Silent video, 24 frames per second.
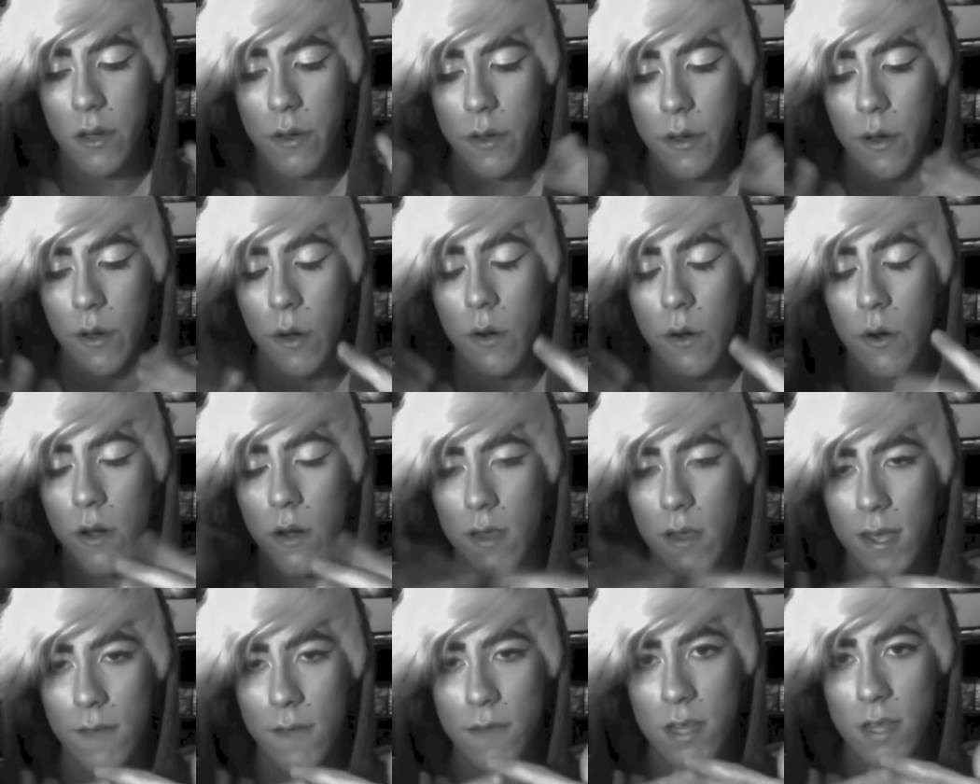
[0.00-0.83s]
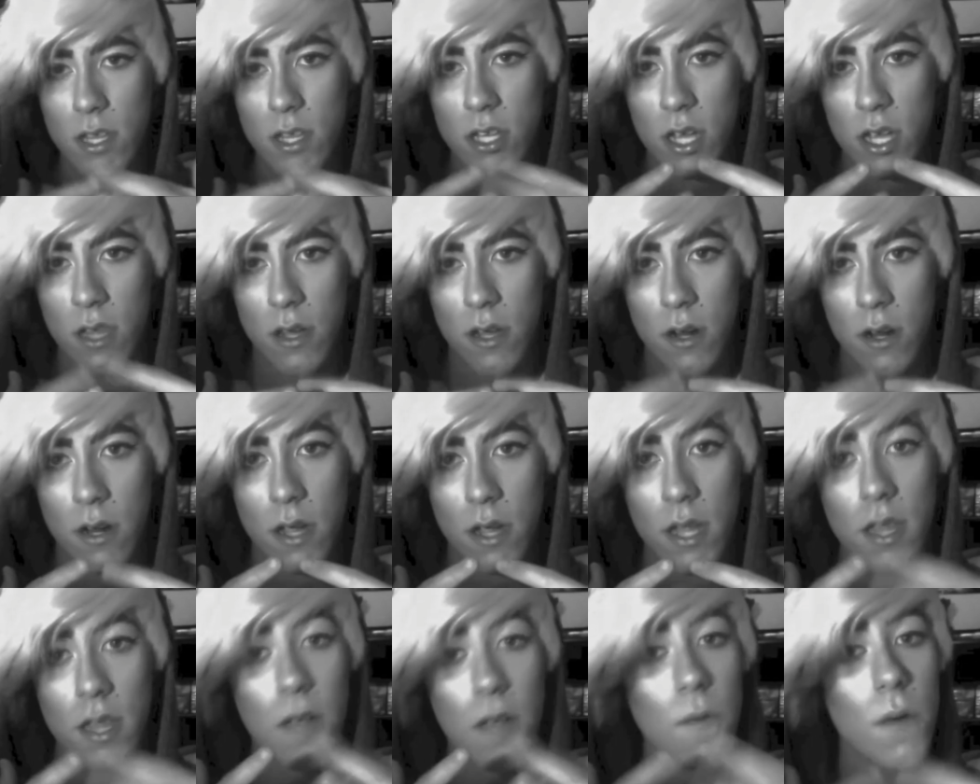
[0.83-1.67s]
correlate with each other
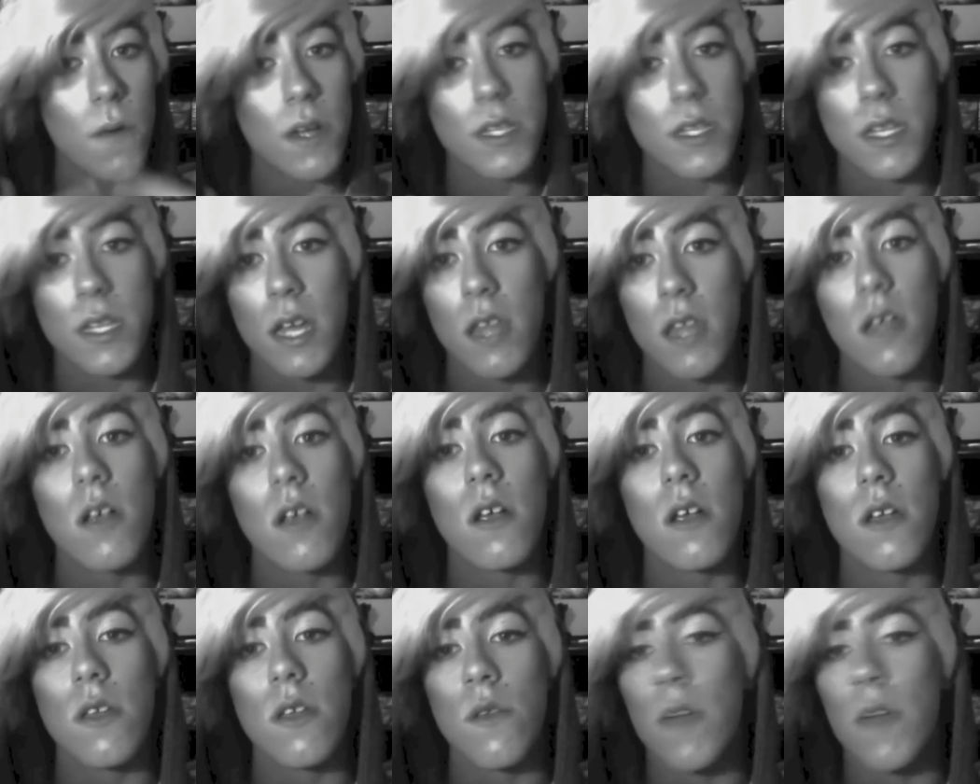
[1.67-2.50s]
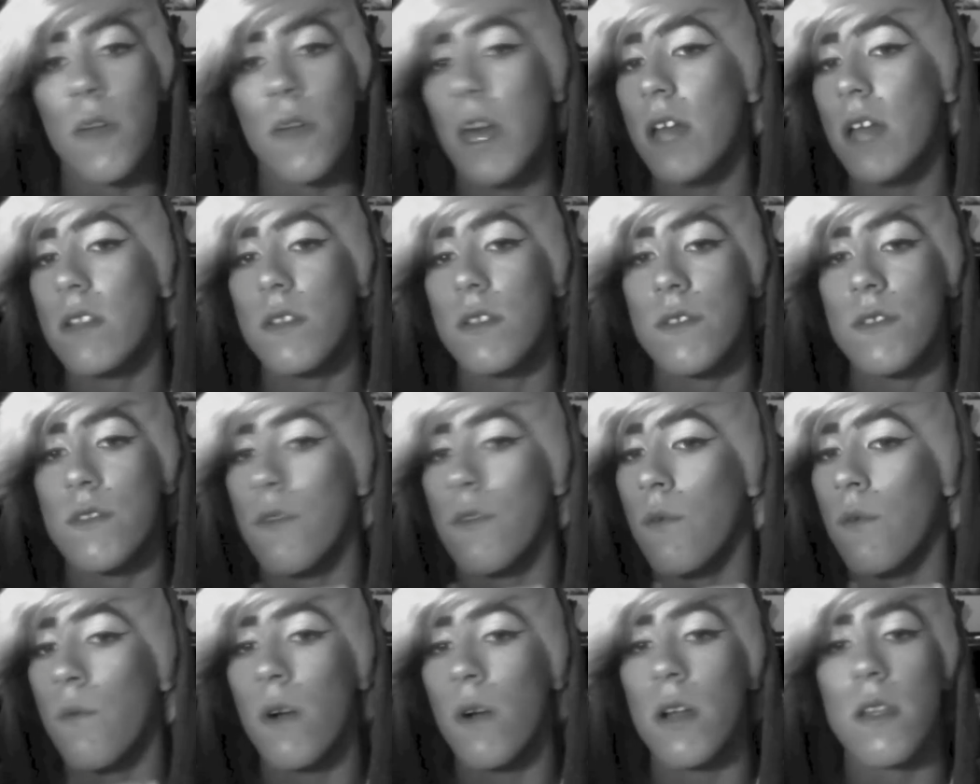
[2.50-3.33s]
and they work together. You can't just do
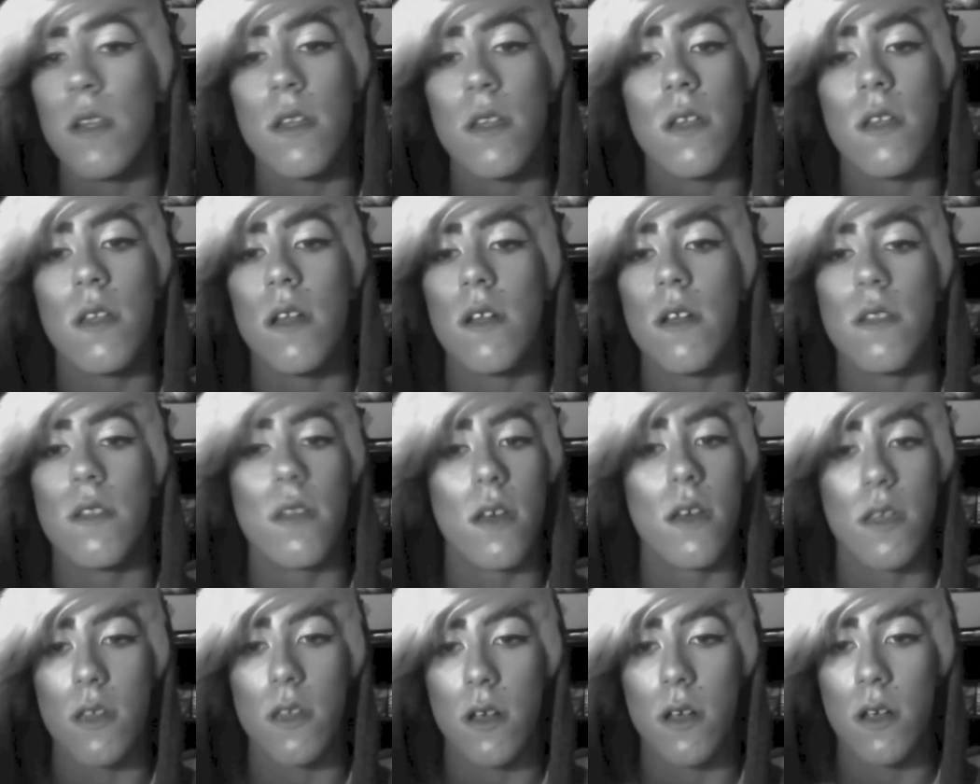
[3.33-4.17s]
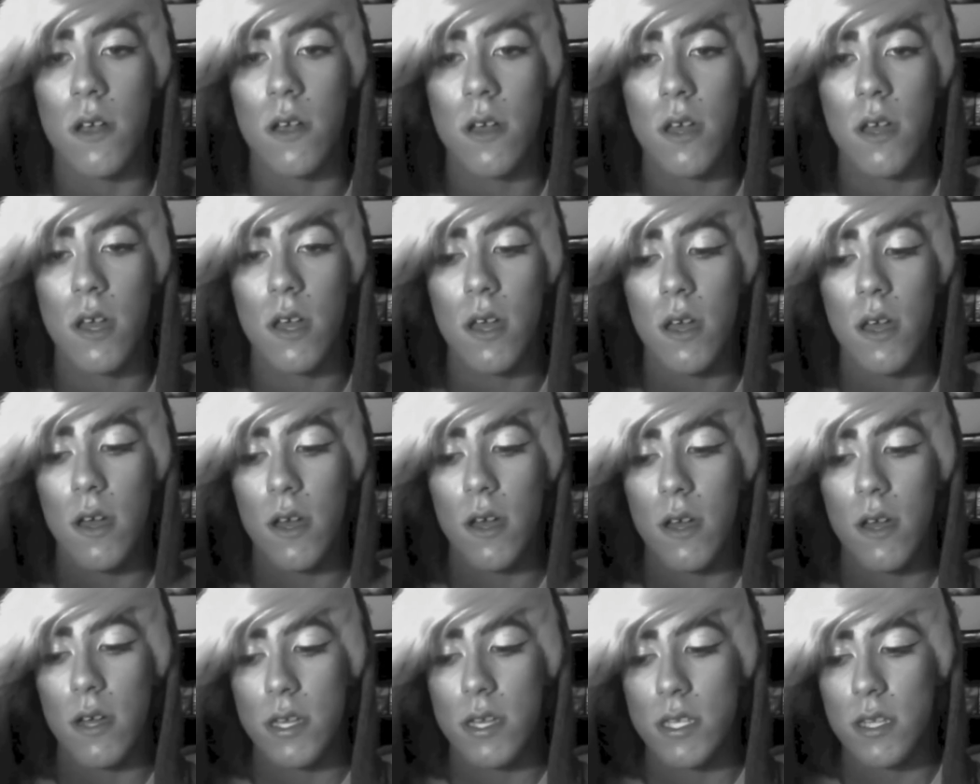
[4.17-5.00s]
one and not the other.
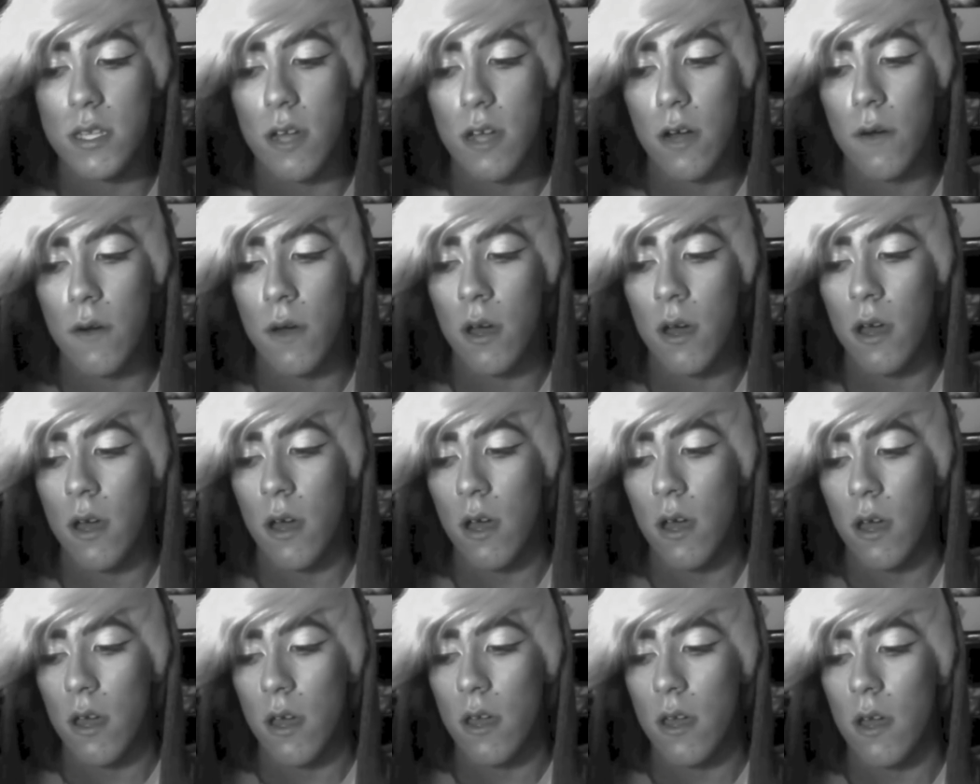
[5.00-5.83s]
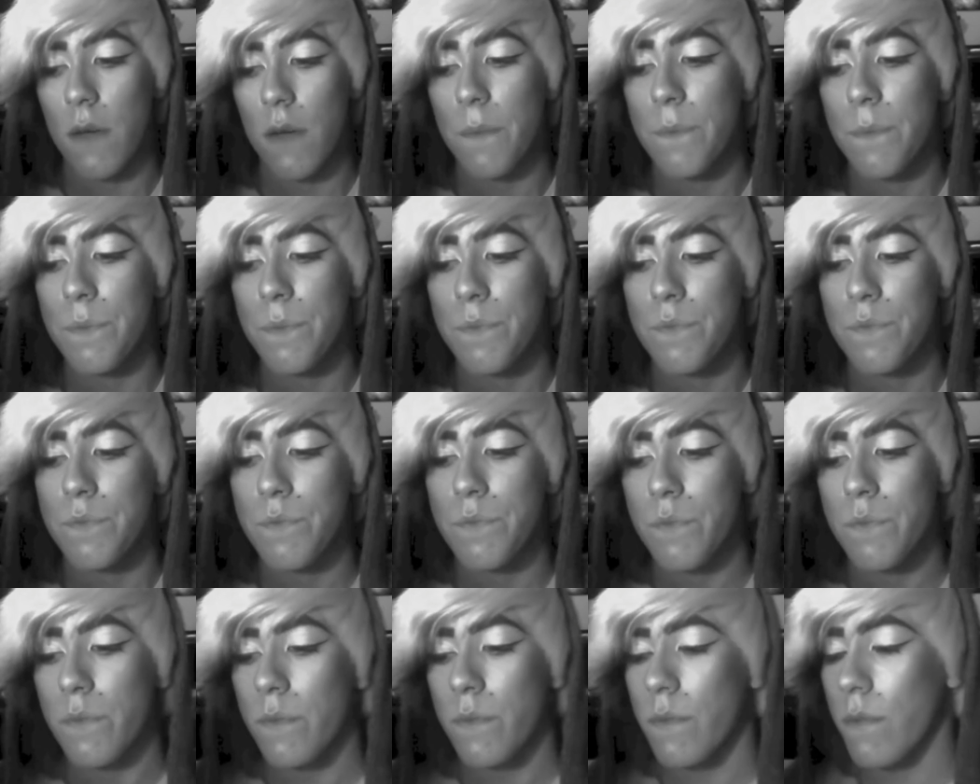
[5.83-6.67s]
So, you know,
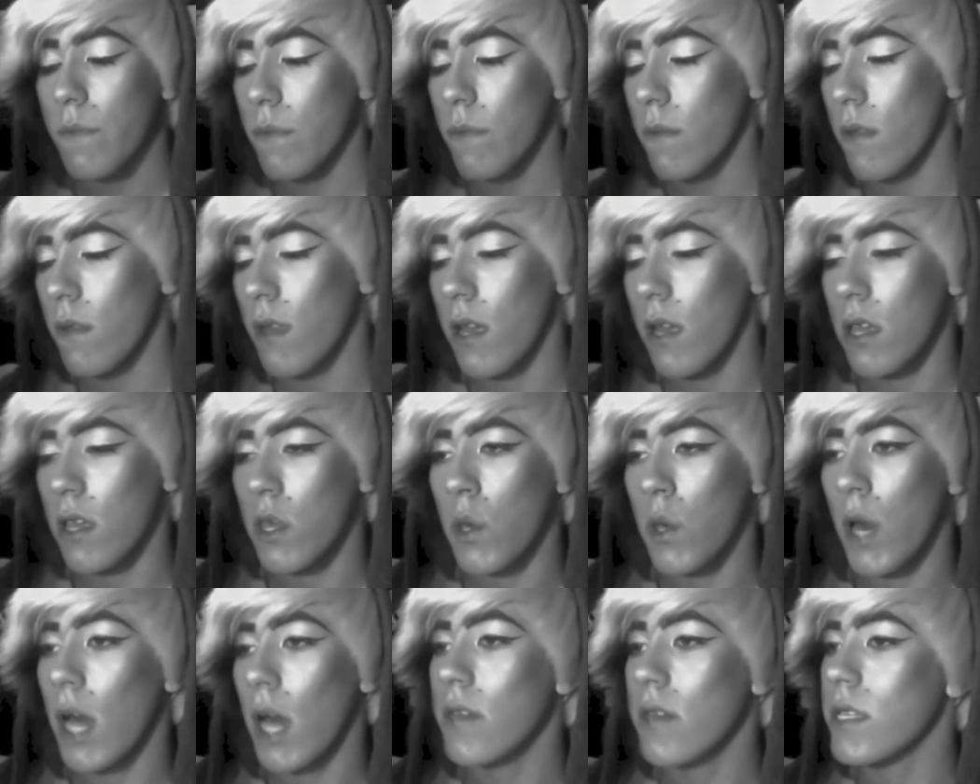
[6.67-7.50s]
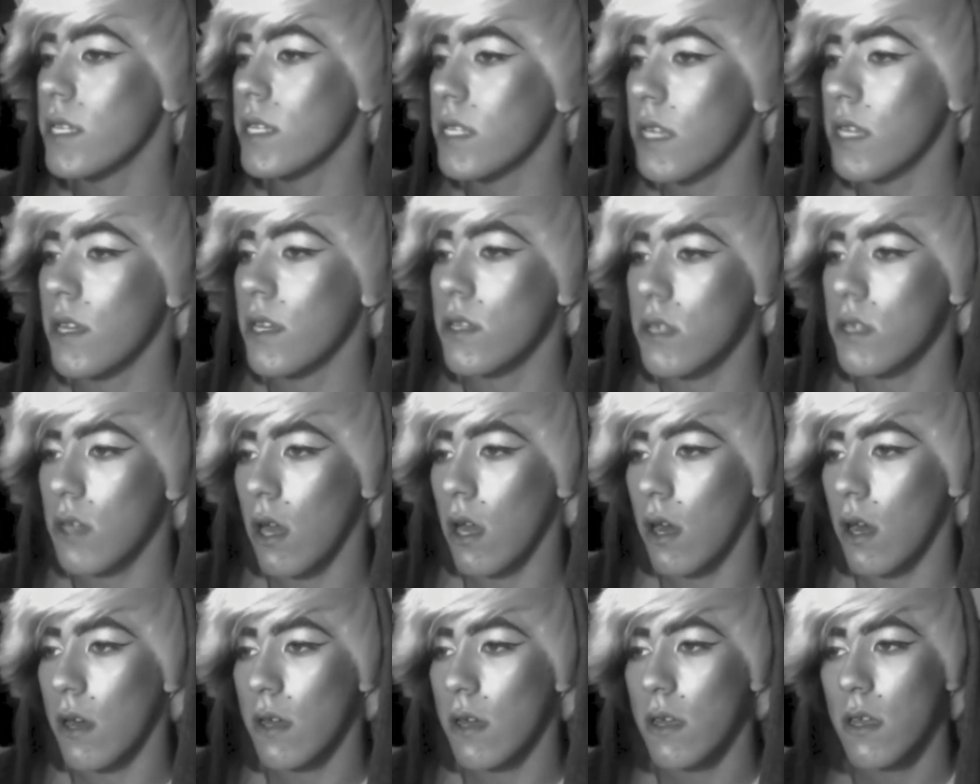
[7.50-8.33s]
you have to stay
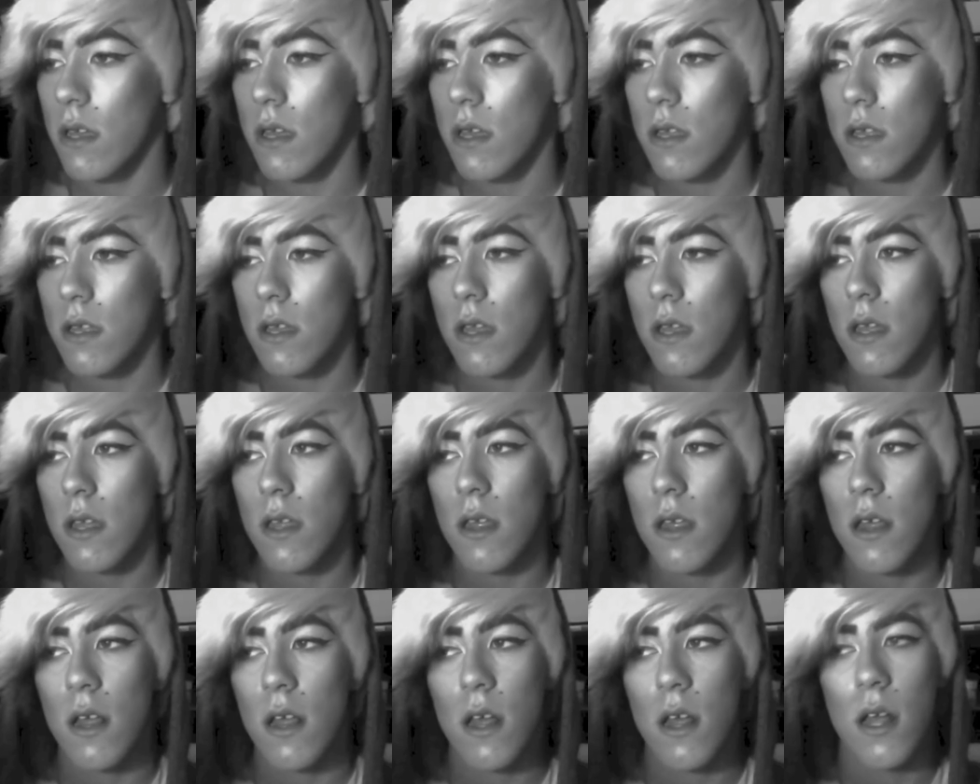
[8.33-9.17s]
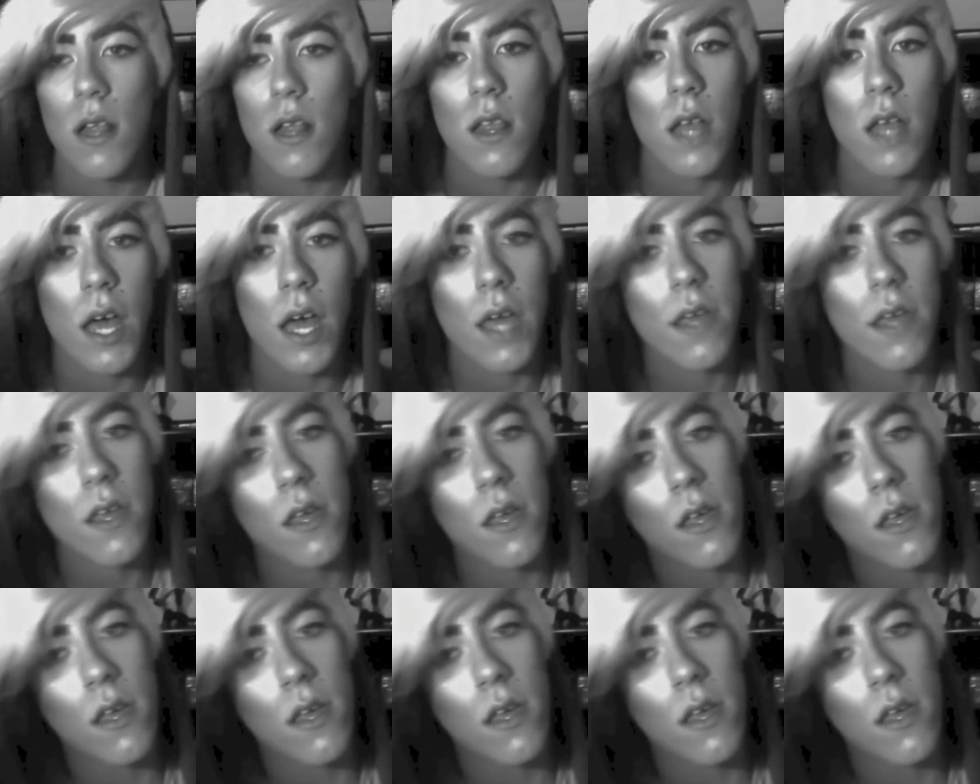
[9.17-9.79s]
strong. Like,